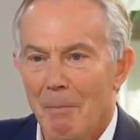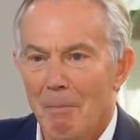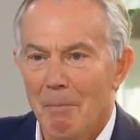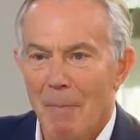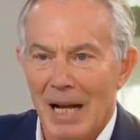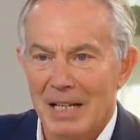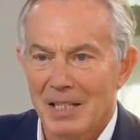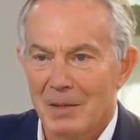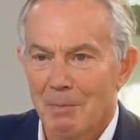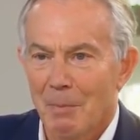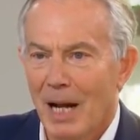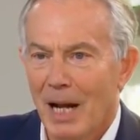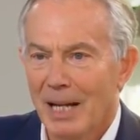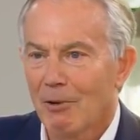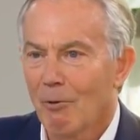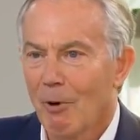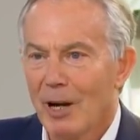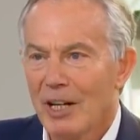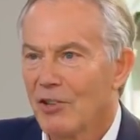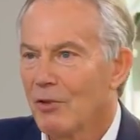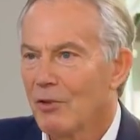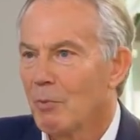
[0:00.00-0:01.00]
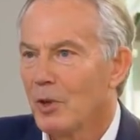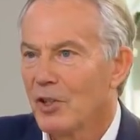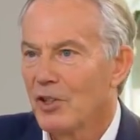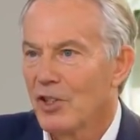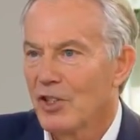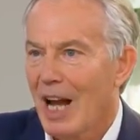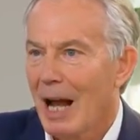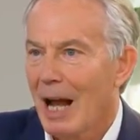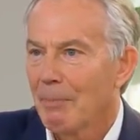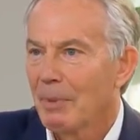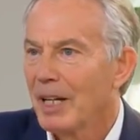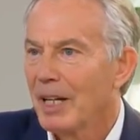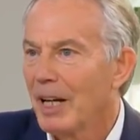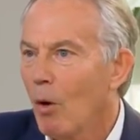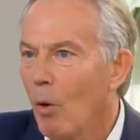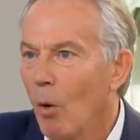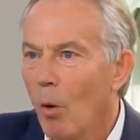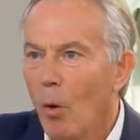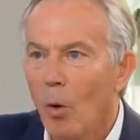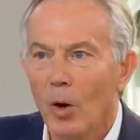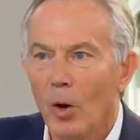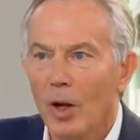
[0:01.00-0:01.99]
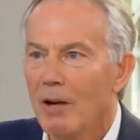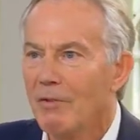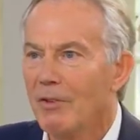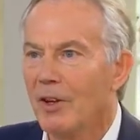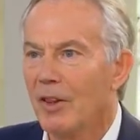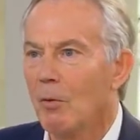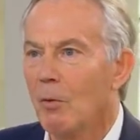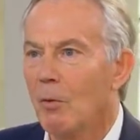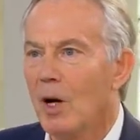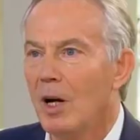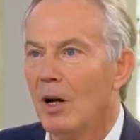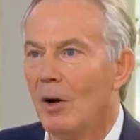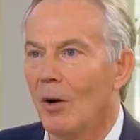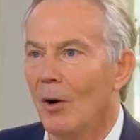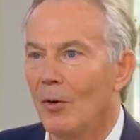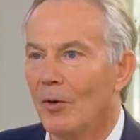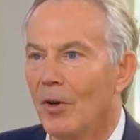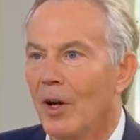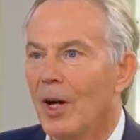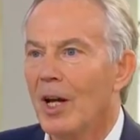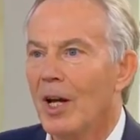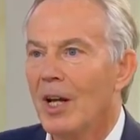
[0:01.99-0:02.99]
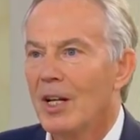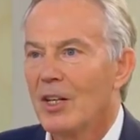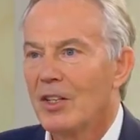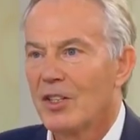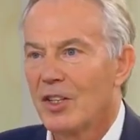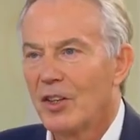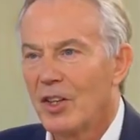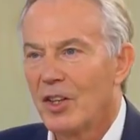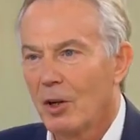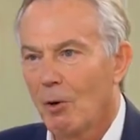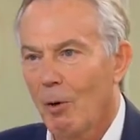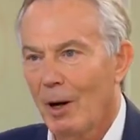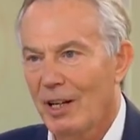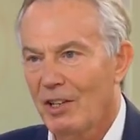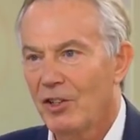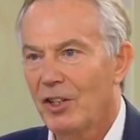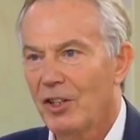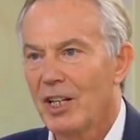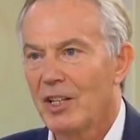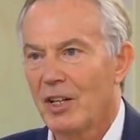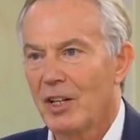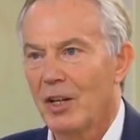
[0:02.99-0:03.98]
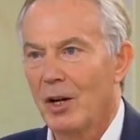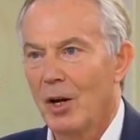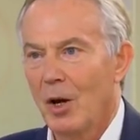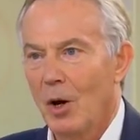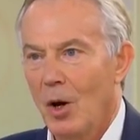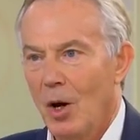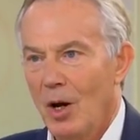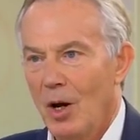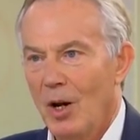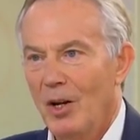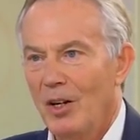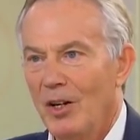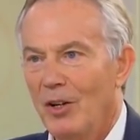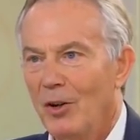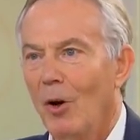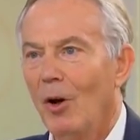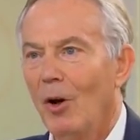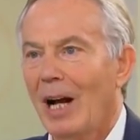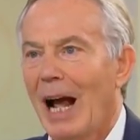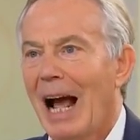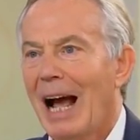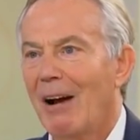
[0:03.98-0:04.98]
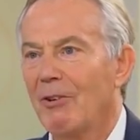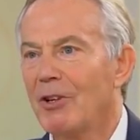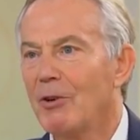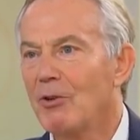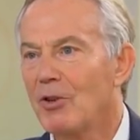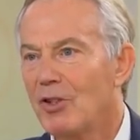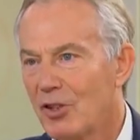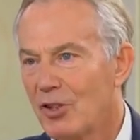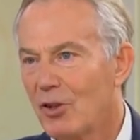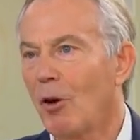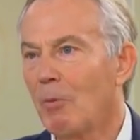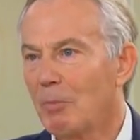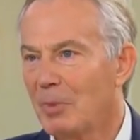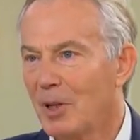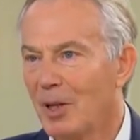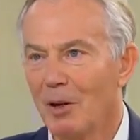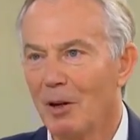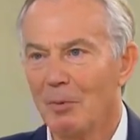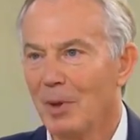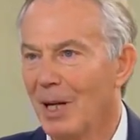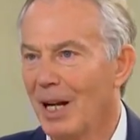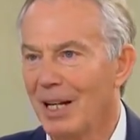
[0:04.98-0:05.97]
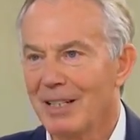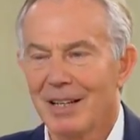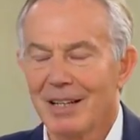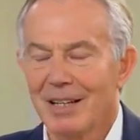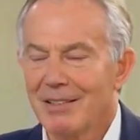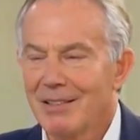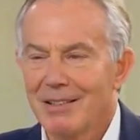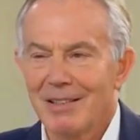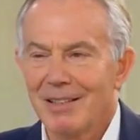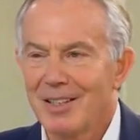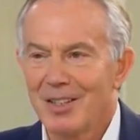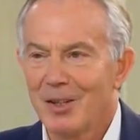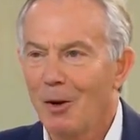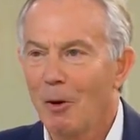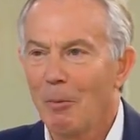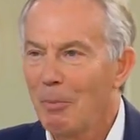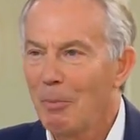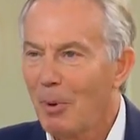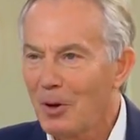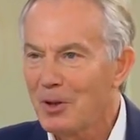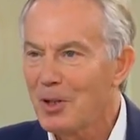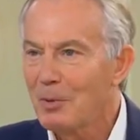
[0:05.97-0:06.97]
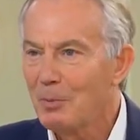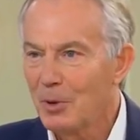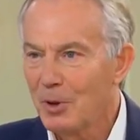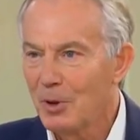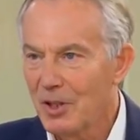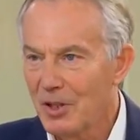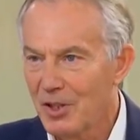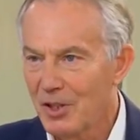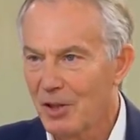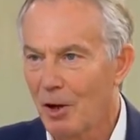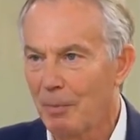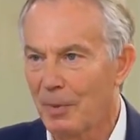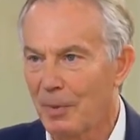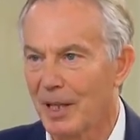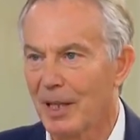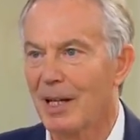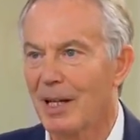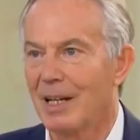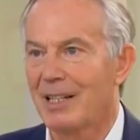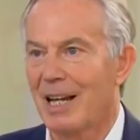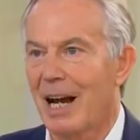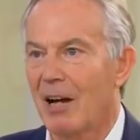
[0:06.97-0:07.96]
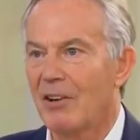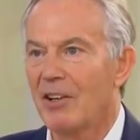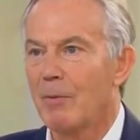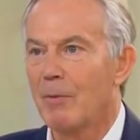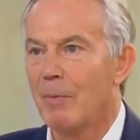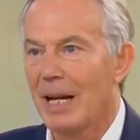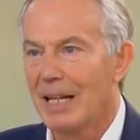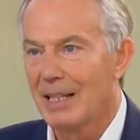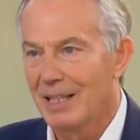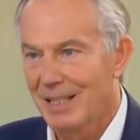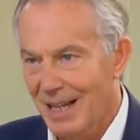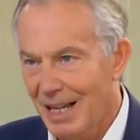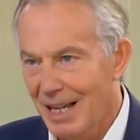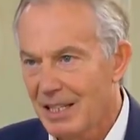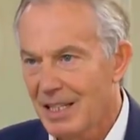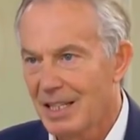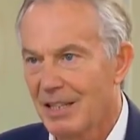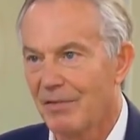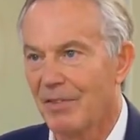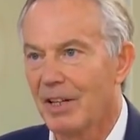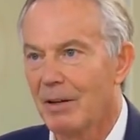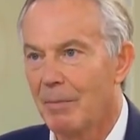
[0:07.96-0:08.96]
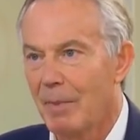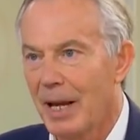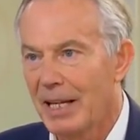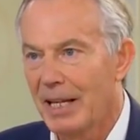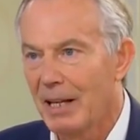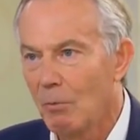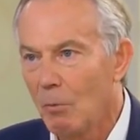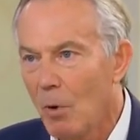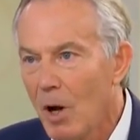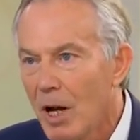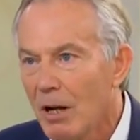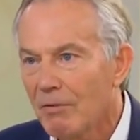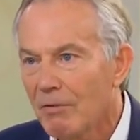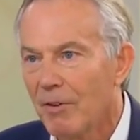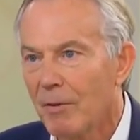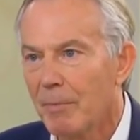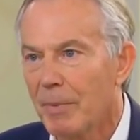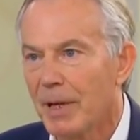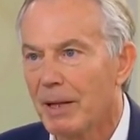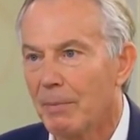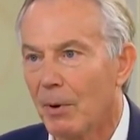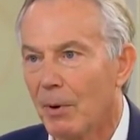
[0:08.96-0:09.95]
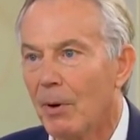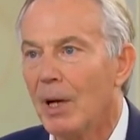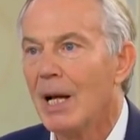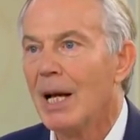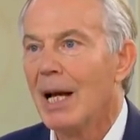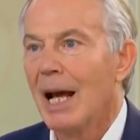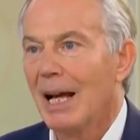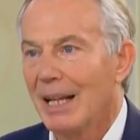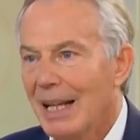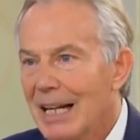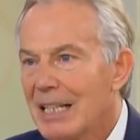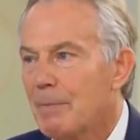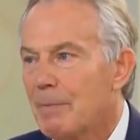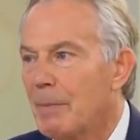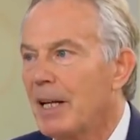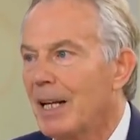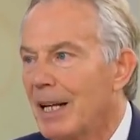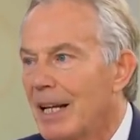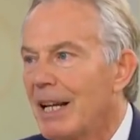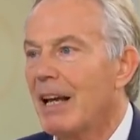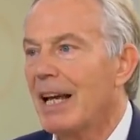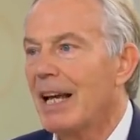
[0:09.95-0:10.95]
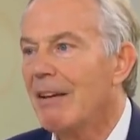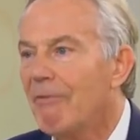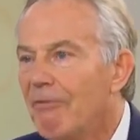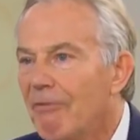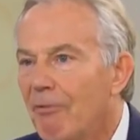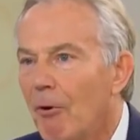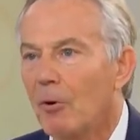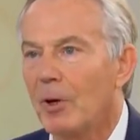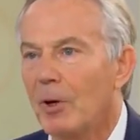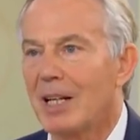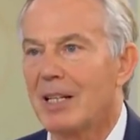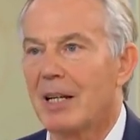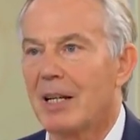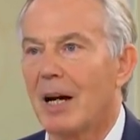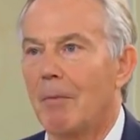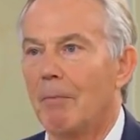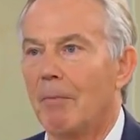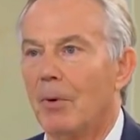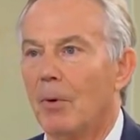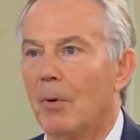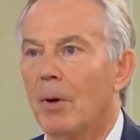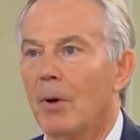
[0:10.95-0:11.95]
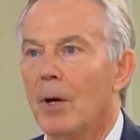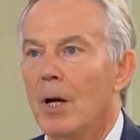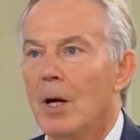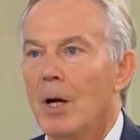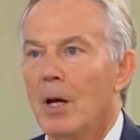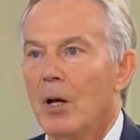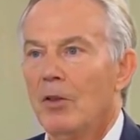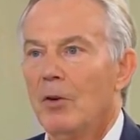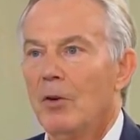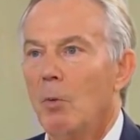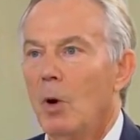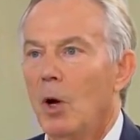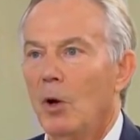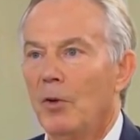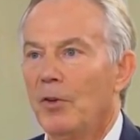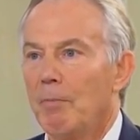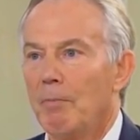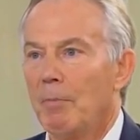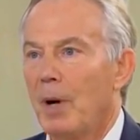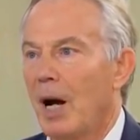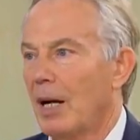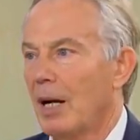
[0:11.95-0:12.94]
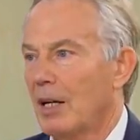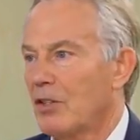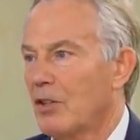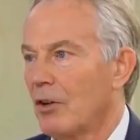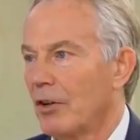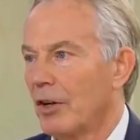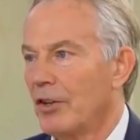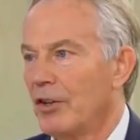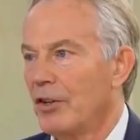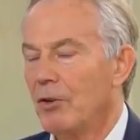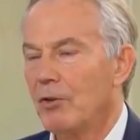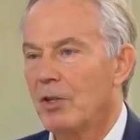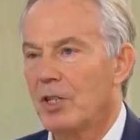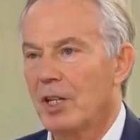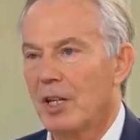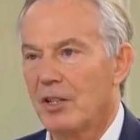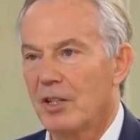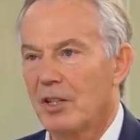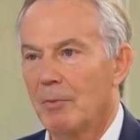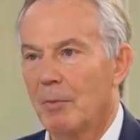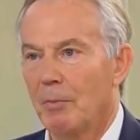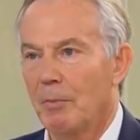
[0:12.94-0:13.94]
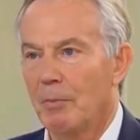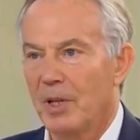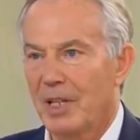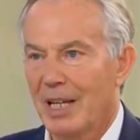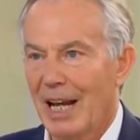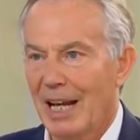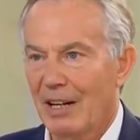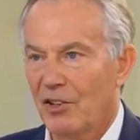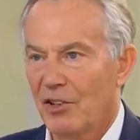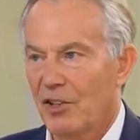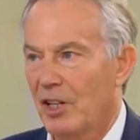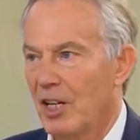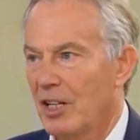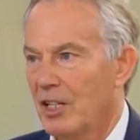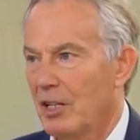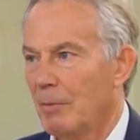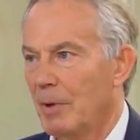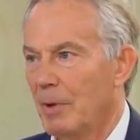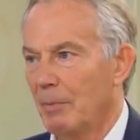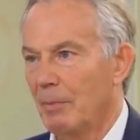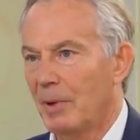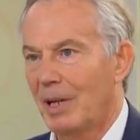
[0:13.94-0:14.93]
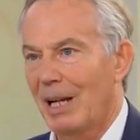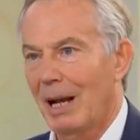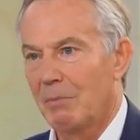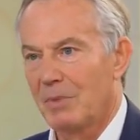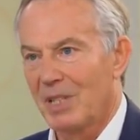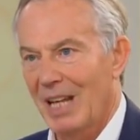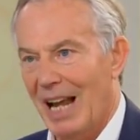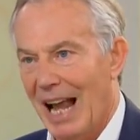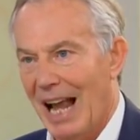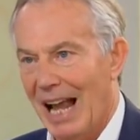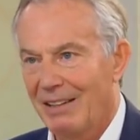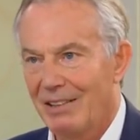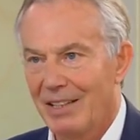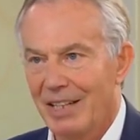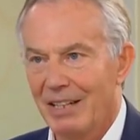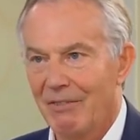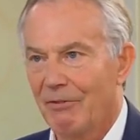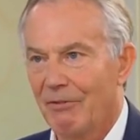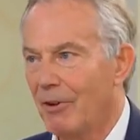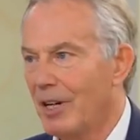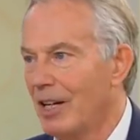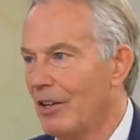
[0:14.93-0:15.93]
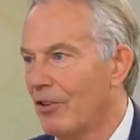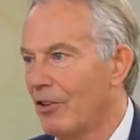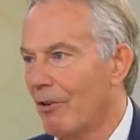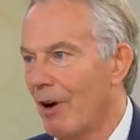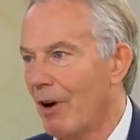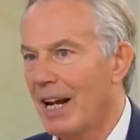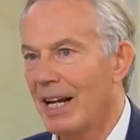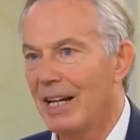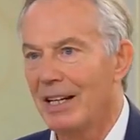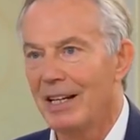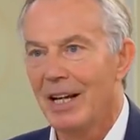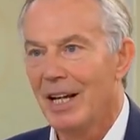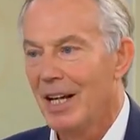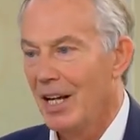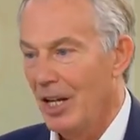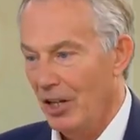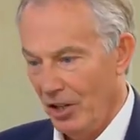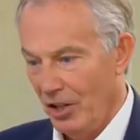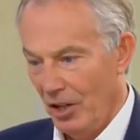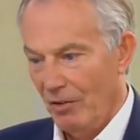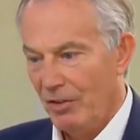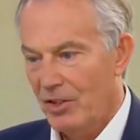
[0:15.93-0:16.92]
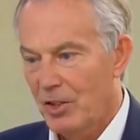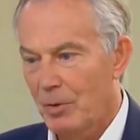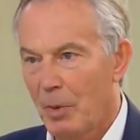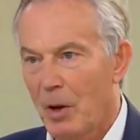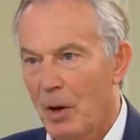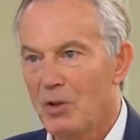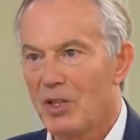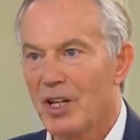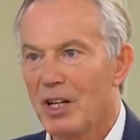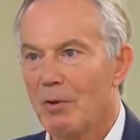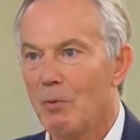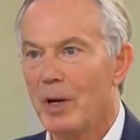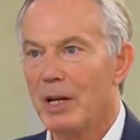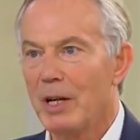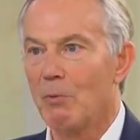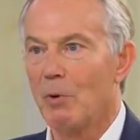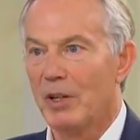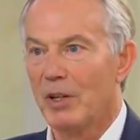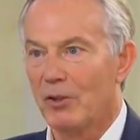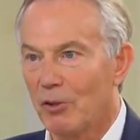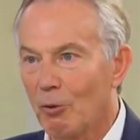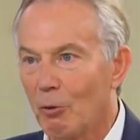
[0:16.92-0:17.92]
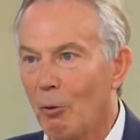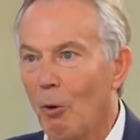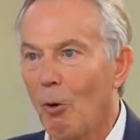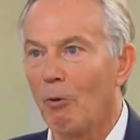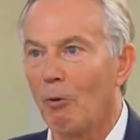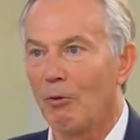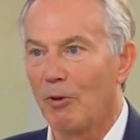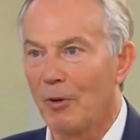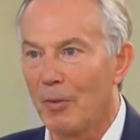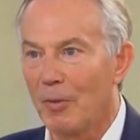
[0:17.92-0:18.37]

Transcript: mass migration, which is happening all over the world. So the question is not how you stop globalisation, because it's not possible to stop it. It's how you make sense of it and make it work for people. And let's be clear, if, for example, the world embarks on a new system of protectionism, it becomes anti-free trade, you know, supposing we withdraw